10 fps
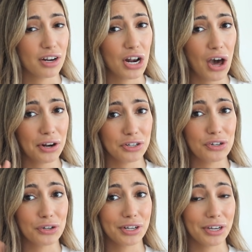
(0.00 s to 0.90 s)
not
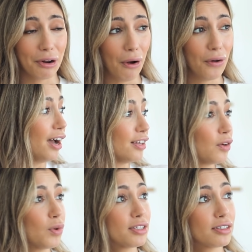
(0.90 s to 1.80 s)
dirty at all. And
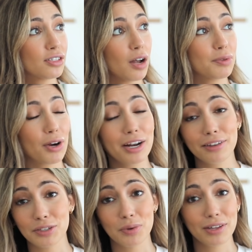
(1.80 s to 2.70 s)
then once it stops raining
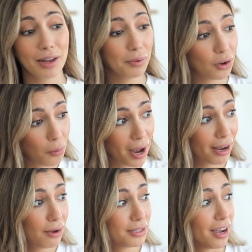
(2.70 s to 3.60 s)
this week, they will go
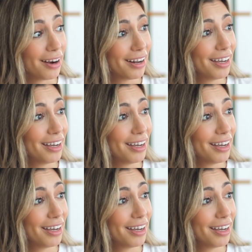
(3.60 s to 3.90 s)
back outside.